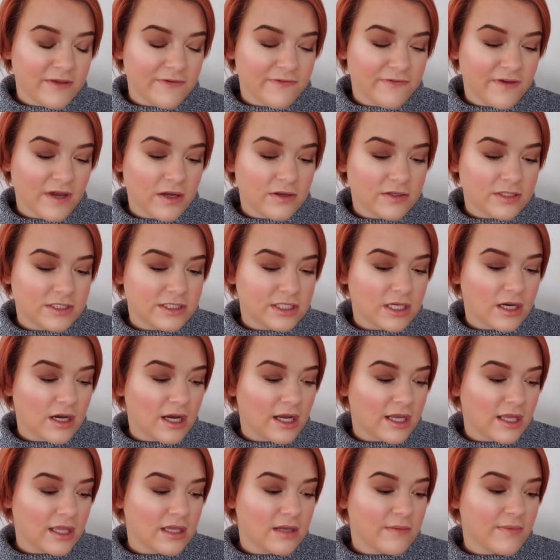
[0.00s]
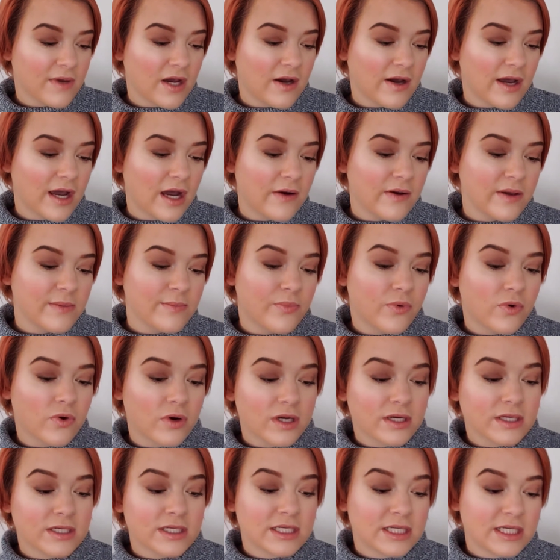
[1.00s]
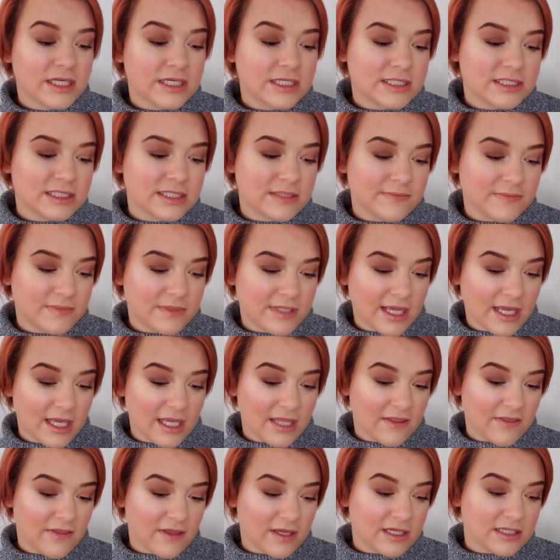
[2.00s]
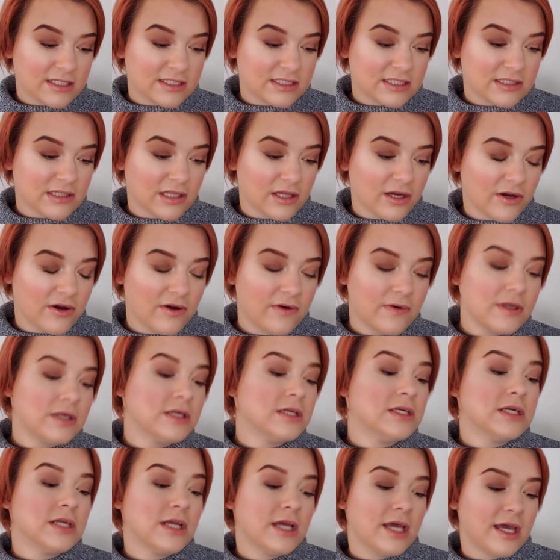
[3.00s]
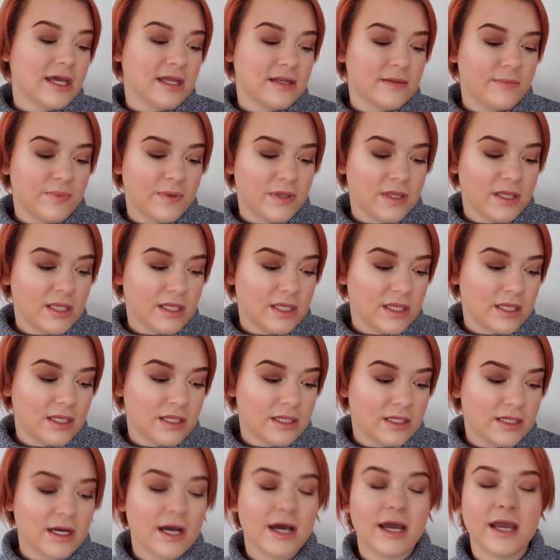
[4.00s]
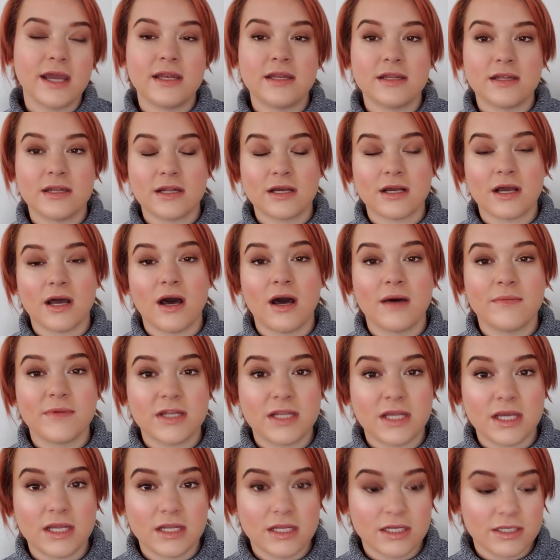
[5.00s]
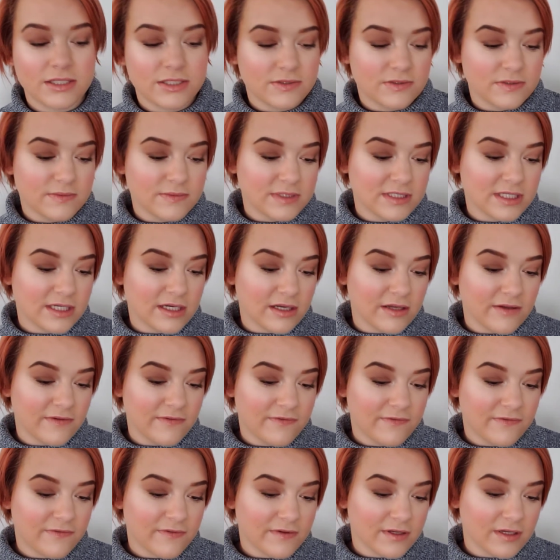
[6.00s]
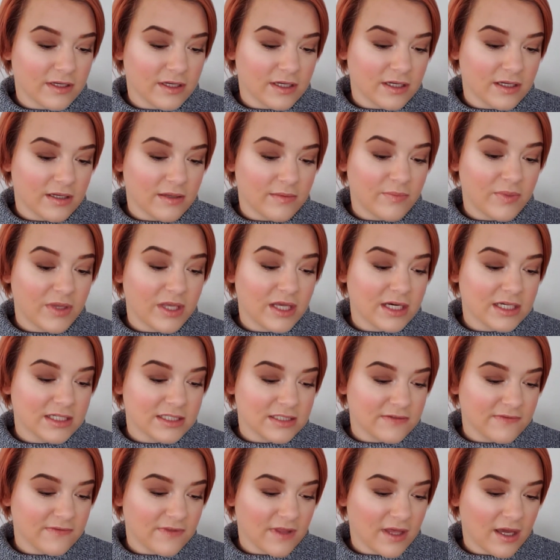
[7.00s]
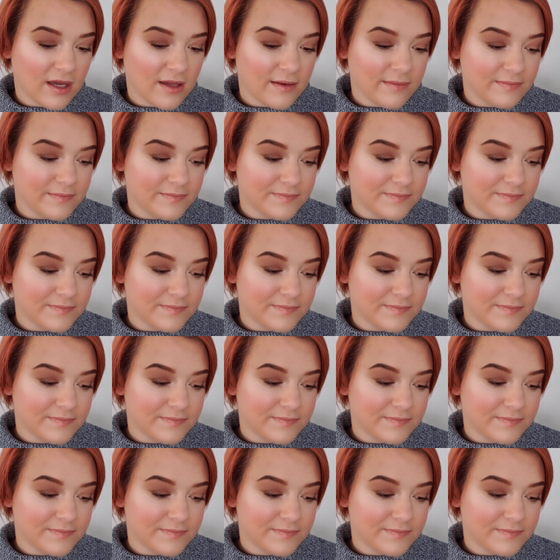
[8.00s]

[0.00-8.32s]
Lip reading: found talking about how important it is to take things slow and be kind and accommodating to himself because of that.